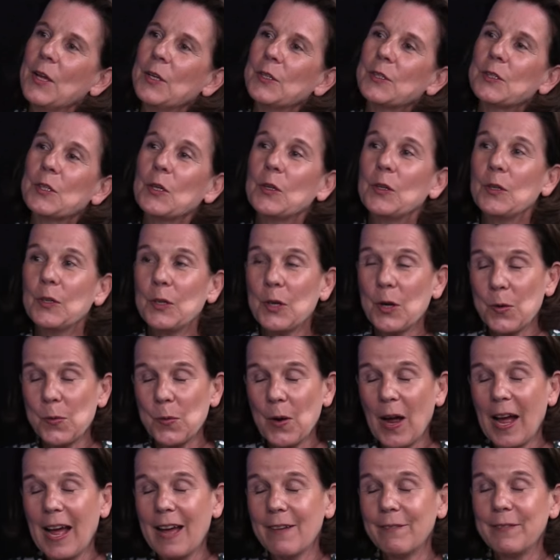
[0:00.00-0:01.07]
So, you know,
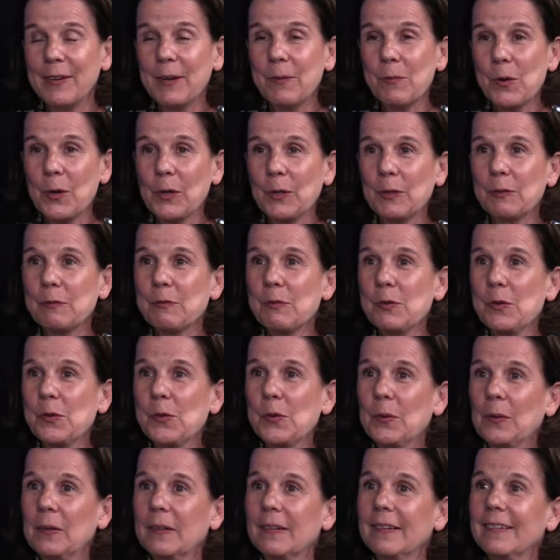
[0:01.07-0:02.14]
having worked
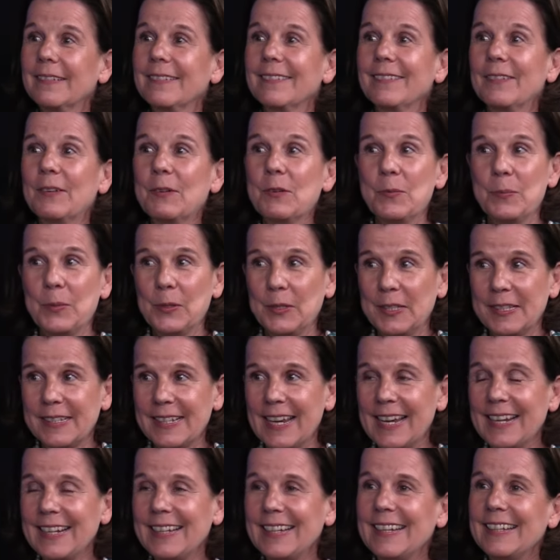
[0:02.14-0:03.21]
for almost
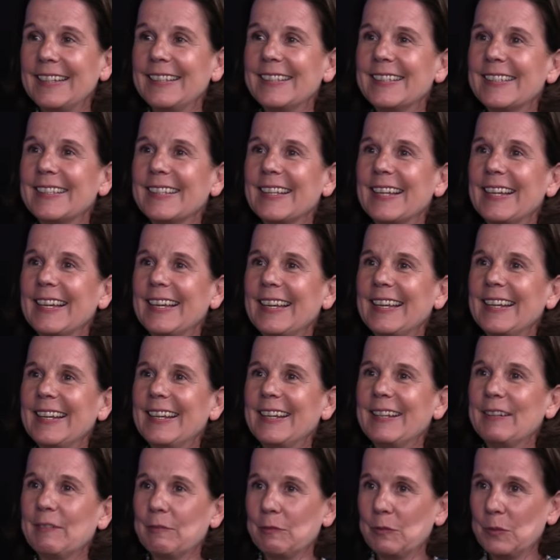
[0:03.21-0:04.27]
10 years
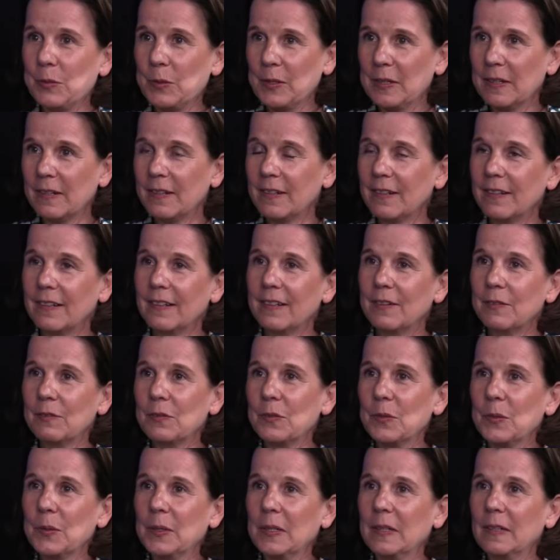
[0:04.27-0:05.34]
in for an,
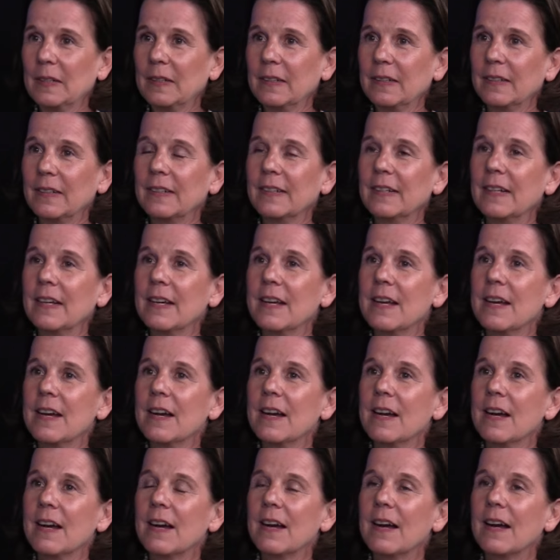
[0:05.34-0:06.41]
for an
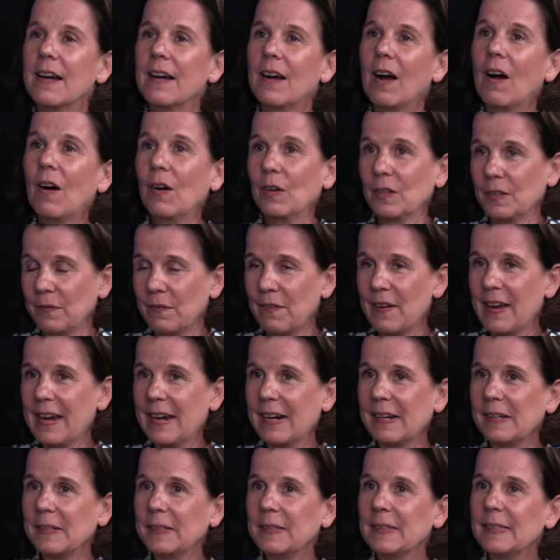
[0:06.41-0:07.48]
art fair, art
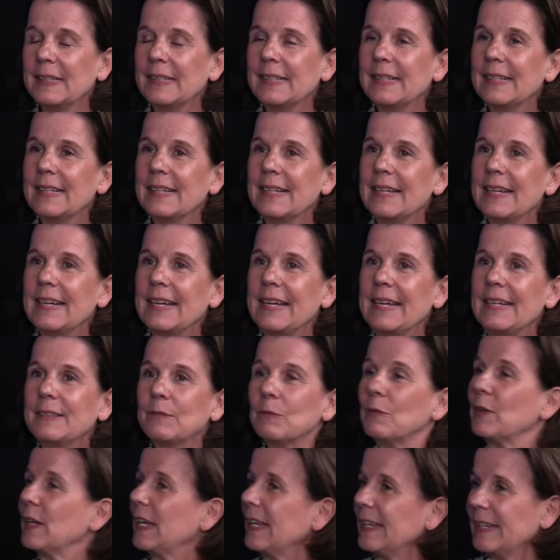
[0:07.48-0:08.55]
fair it
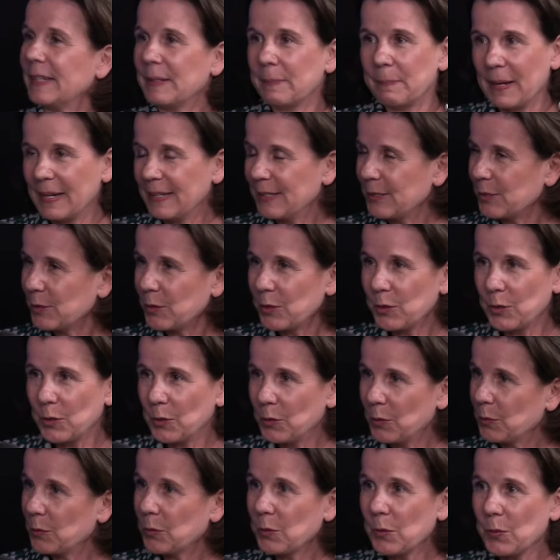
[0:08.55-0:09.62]
really depends to who
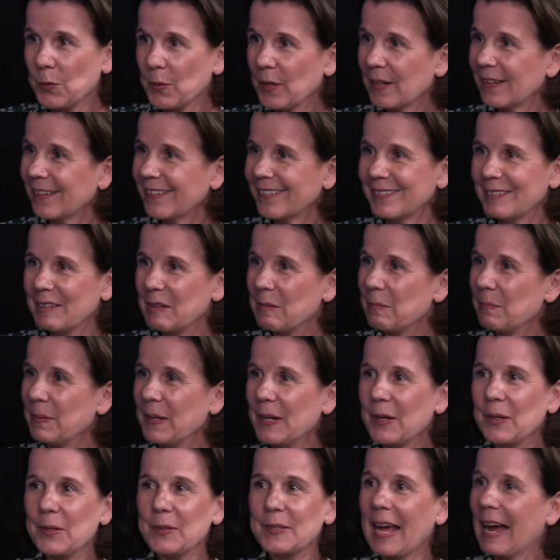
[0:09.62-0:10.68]
you talk. Mm.
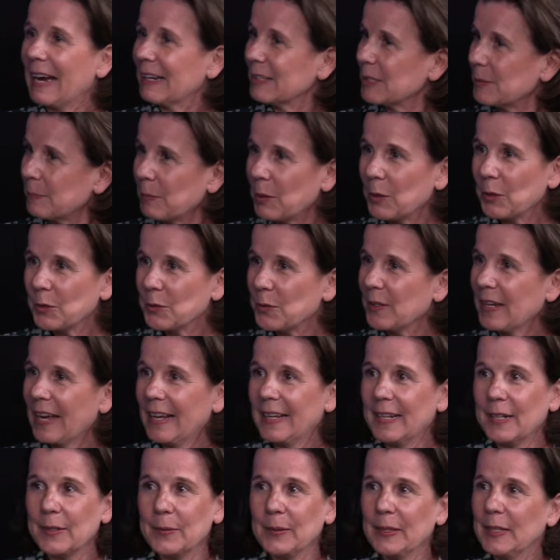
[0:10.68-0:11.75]
Because I spoke to
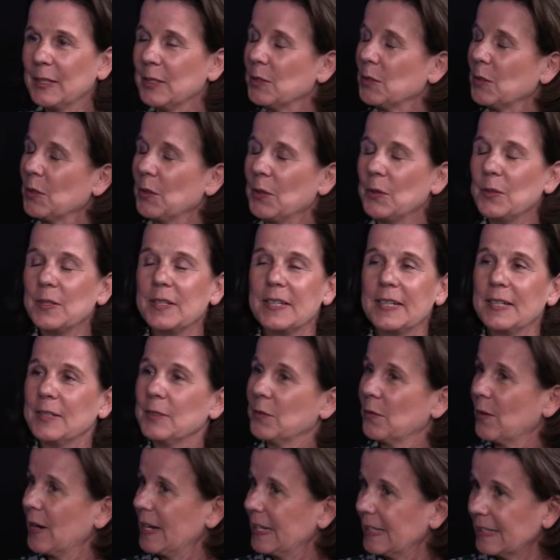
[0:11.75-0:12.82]
galleries who did
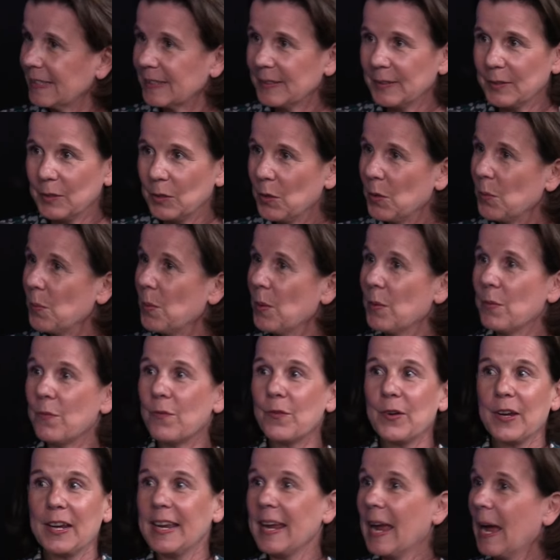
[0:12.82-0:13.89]
great, mm. who mm-hmm. were
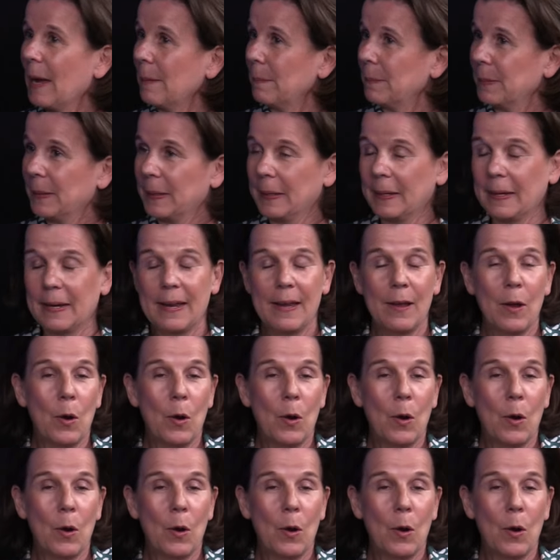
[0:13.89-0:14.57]
really happy.